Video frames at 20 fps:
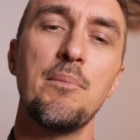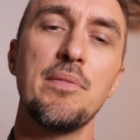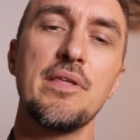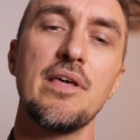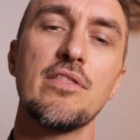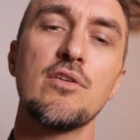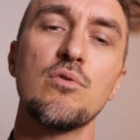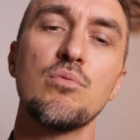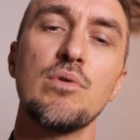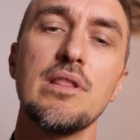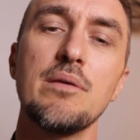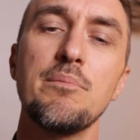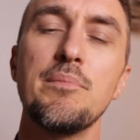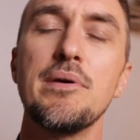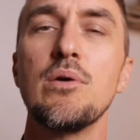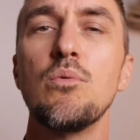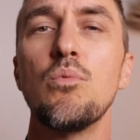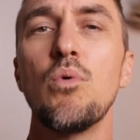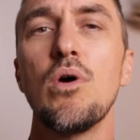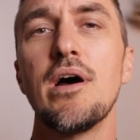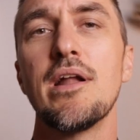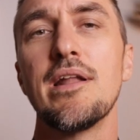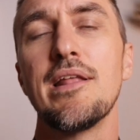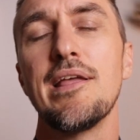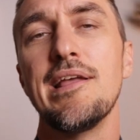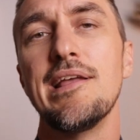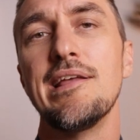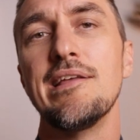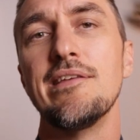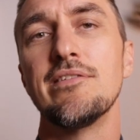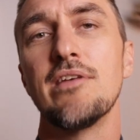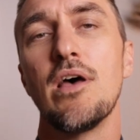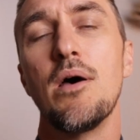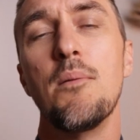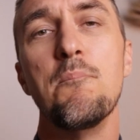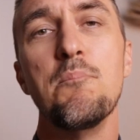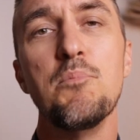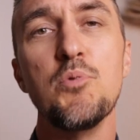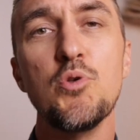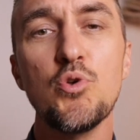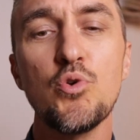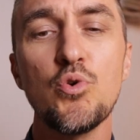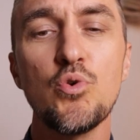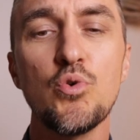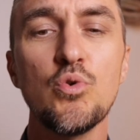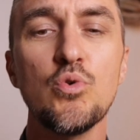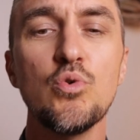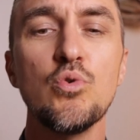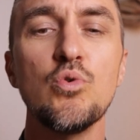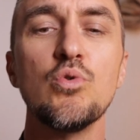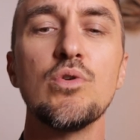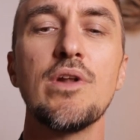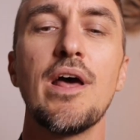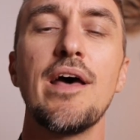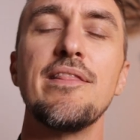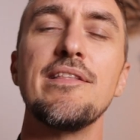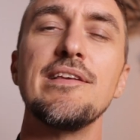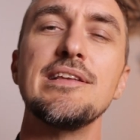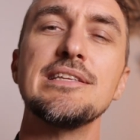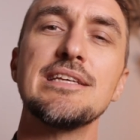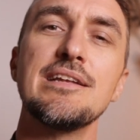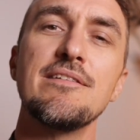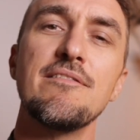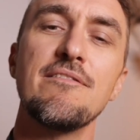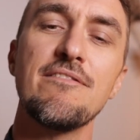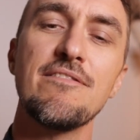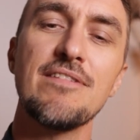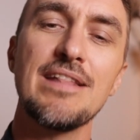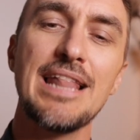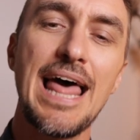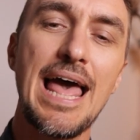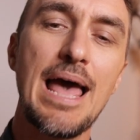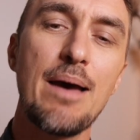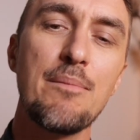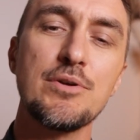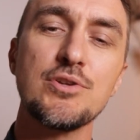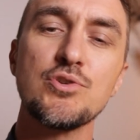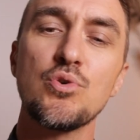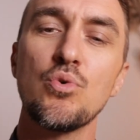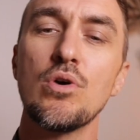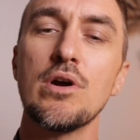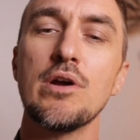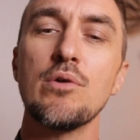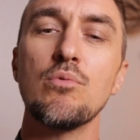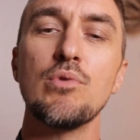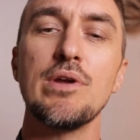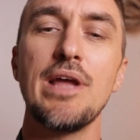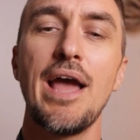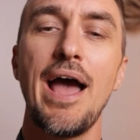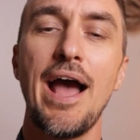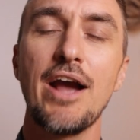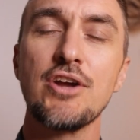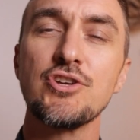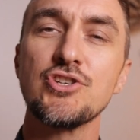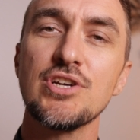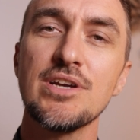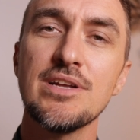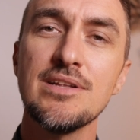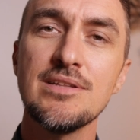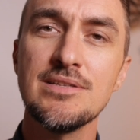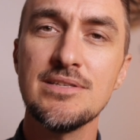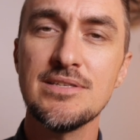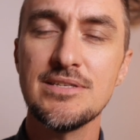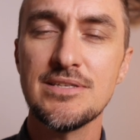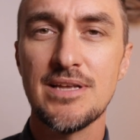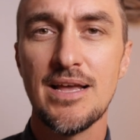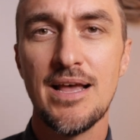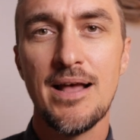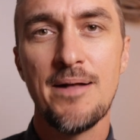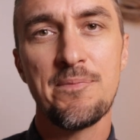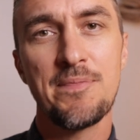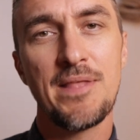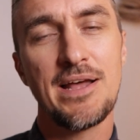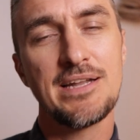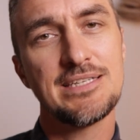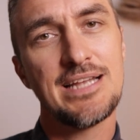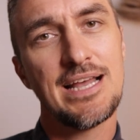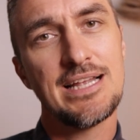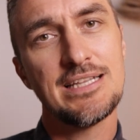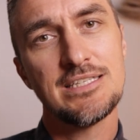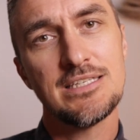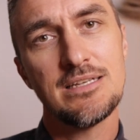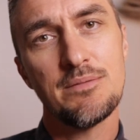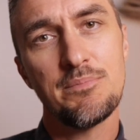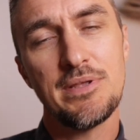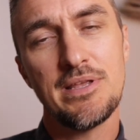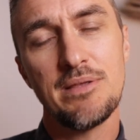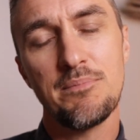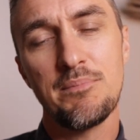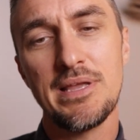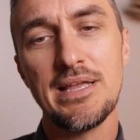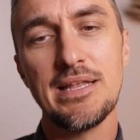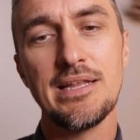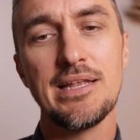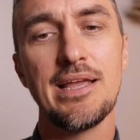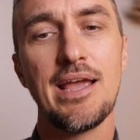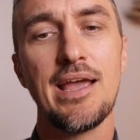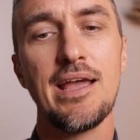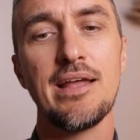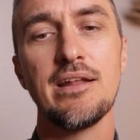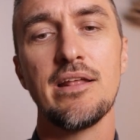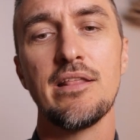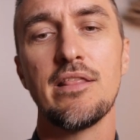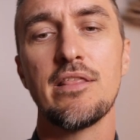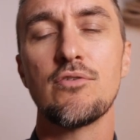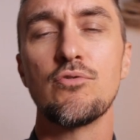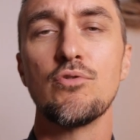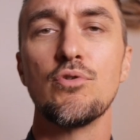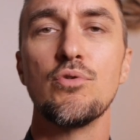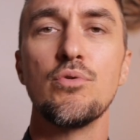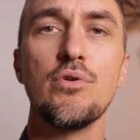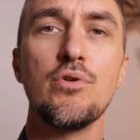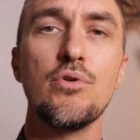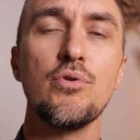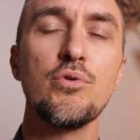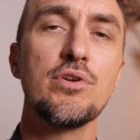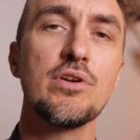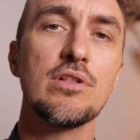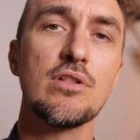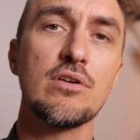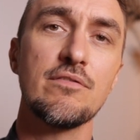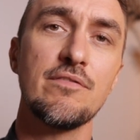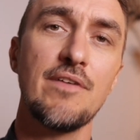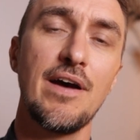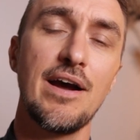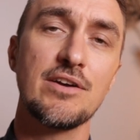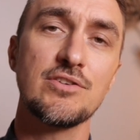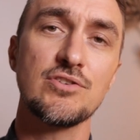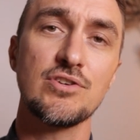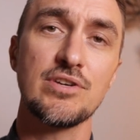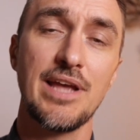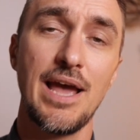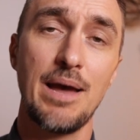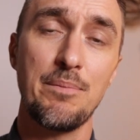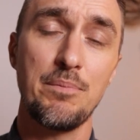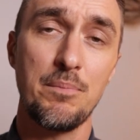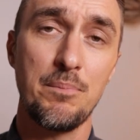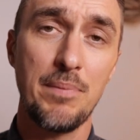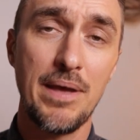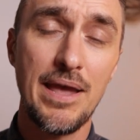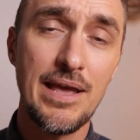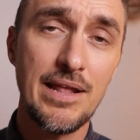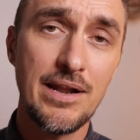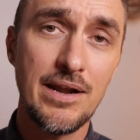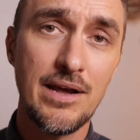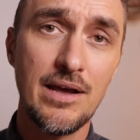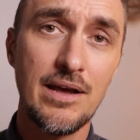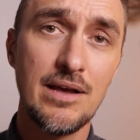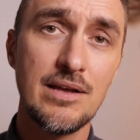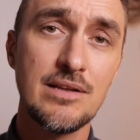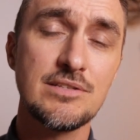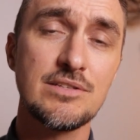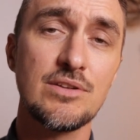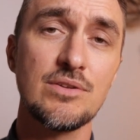The other really big one is immune and these inflammatory reactions. And that tends to be mediated through nuclear factor kappa beta.